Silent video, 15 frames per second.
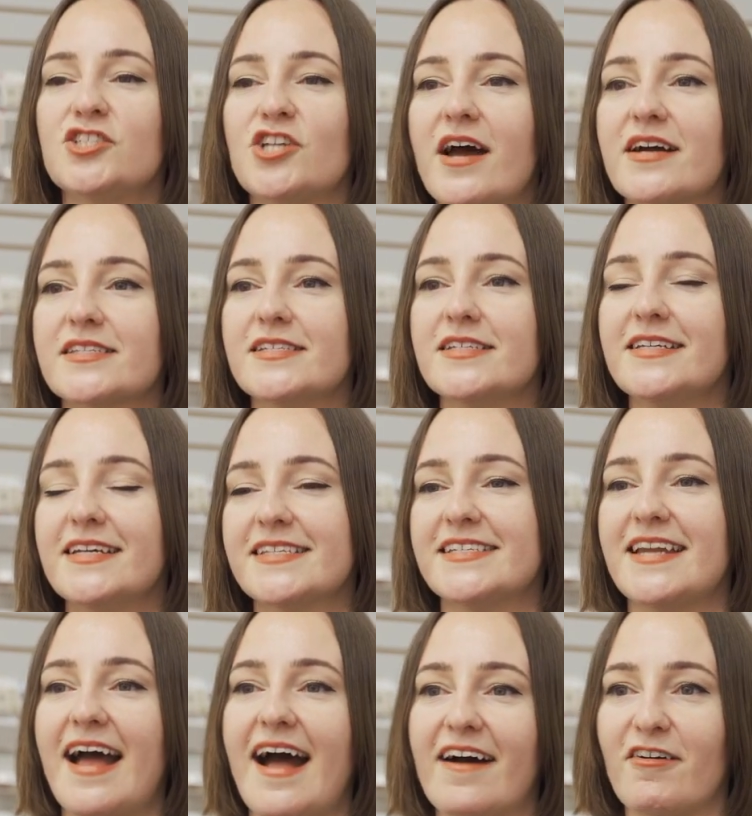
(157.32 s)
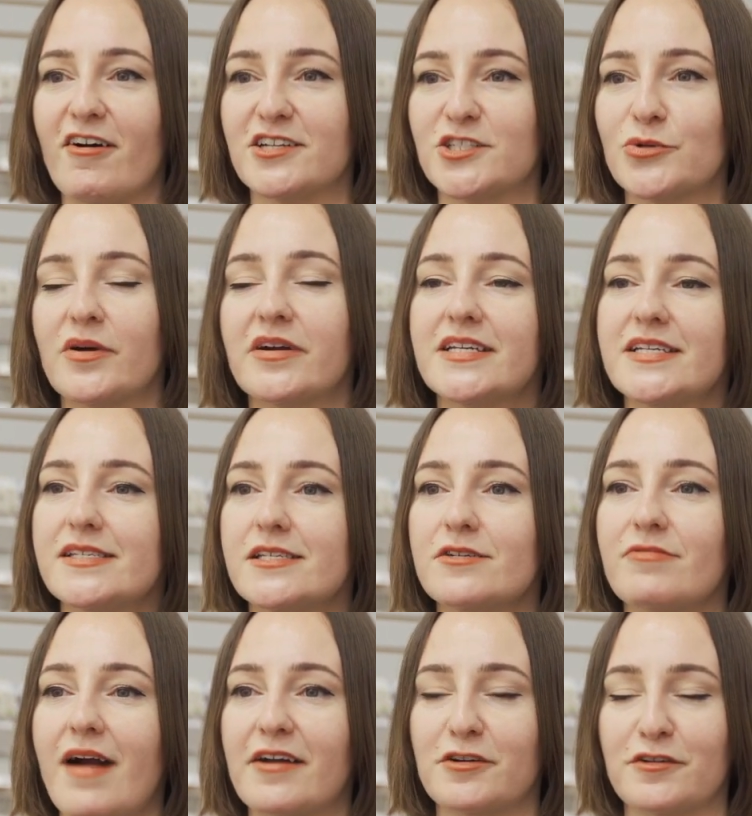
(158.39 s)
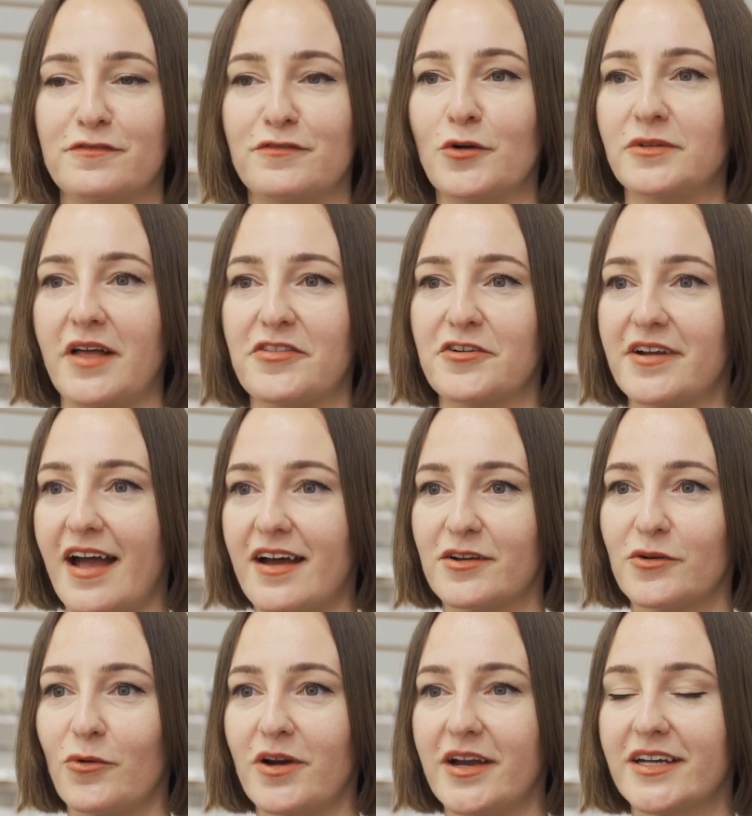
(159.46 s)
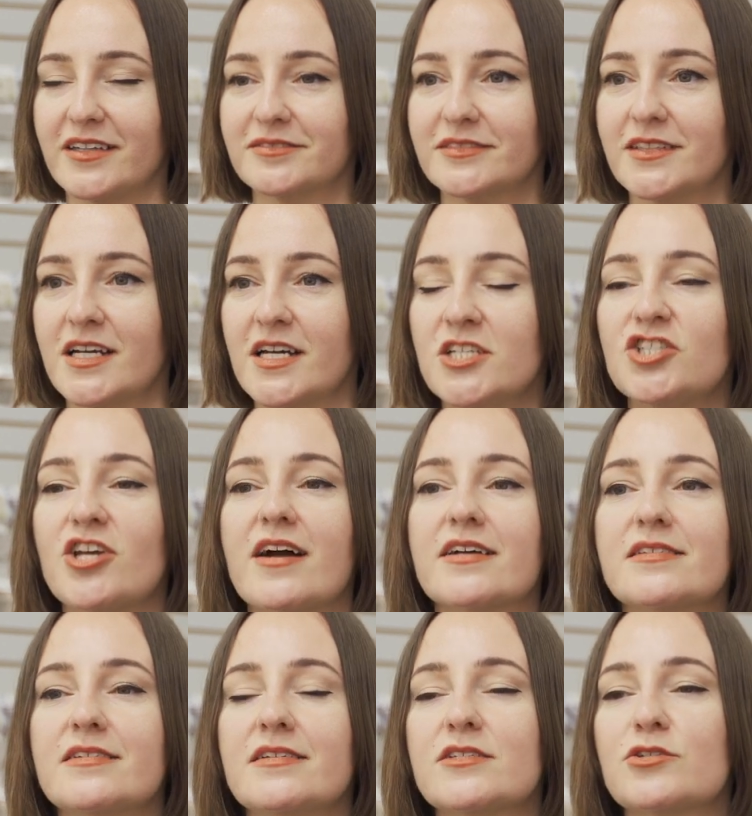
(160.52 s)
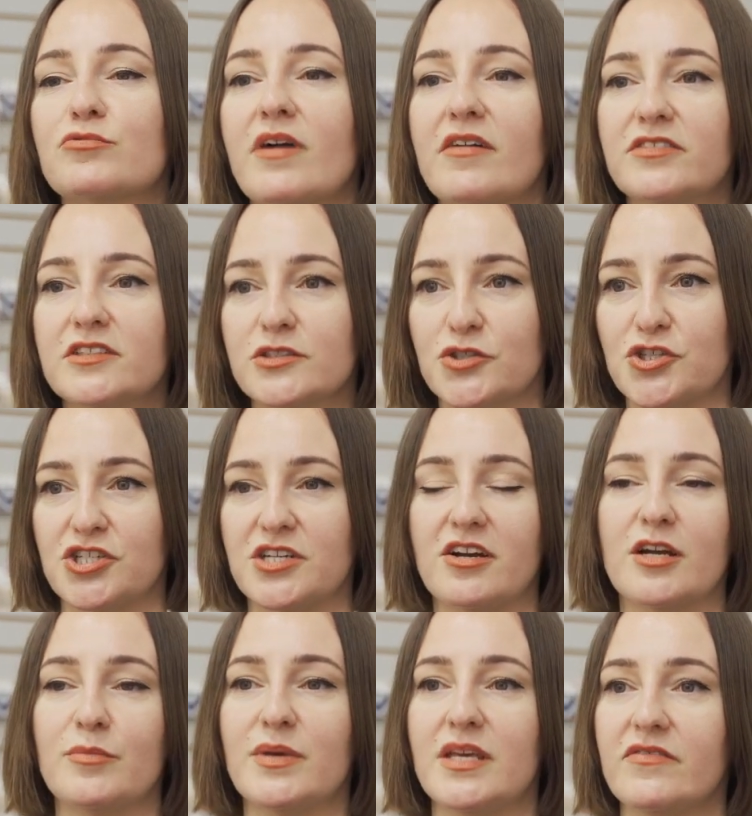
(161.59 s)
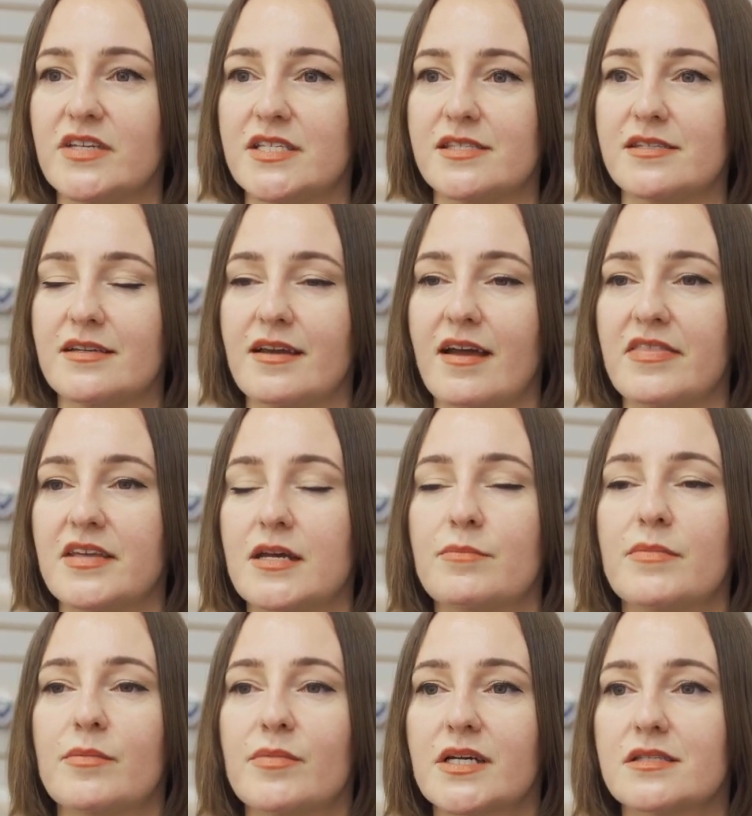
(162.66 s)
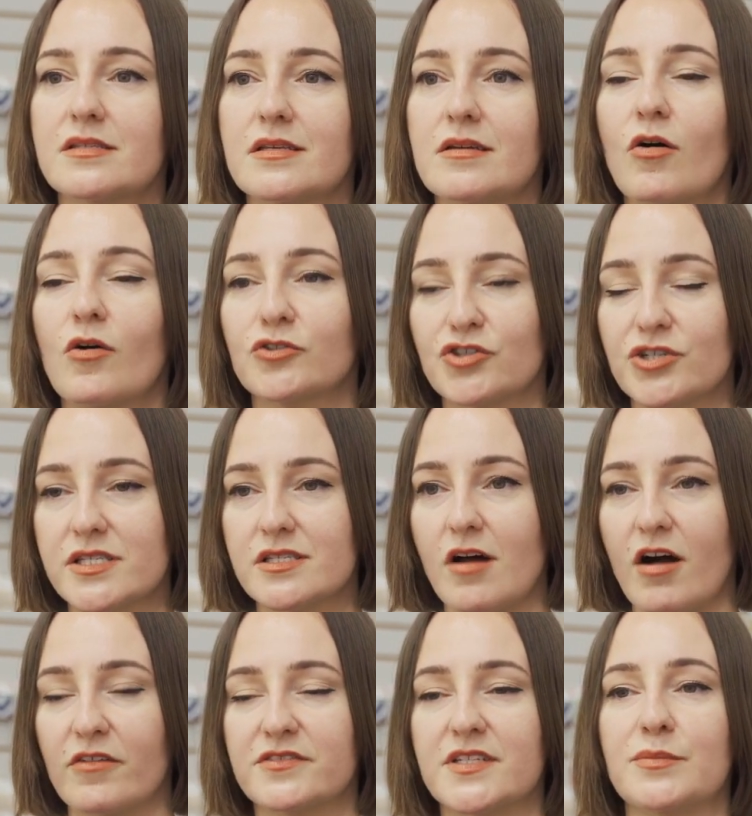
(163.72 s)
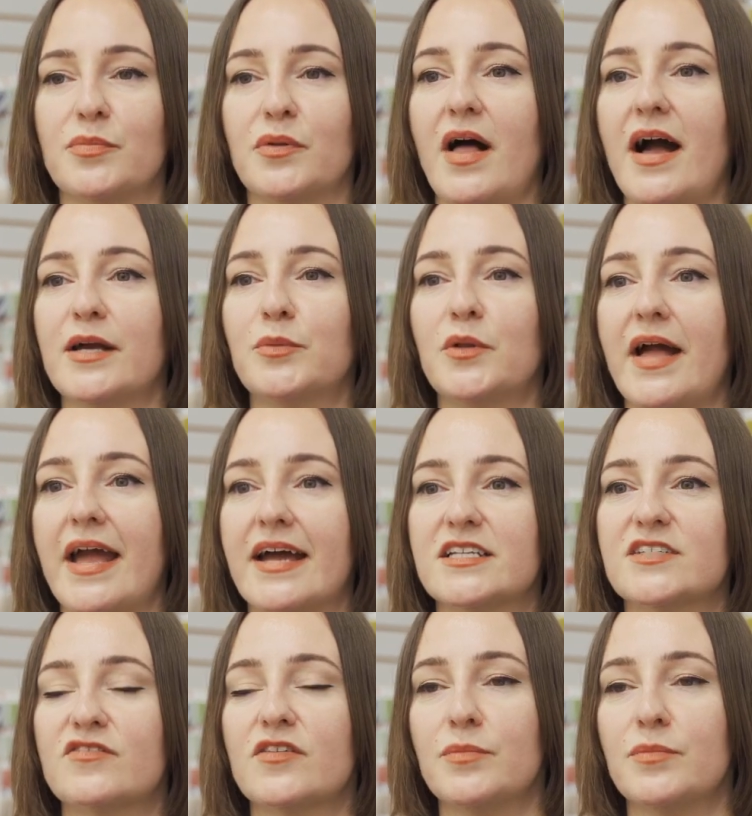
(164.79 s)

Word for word: Jackson is an add-on to our Easy Rider faux leather category. Jackson is a revolutionary PVC in that it mimics the ultra soft and pliable hand of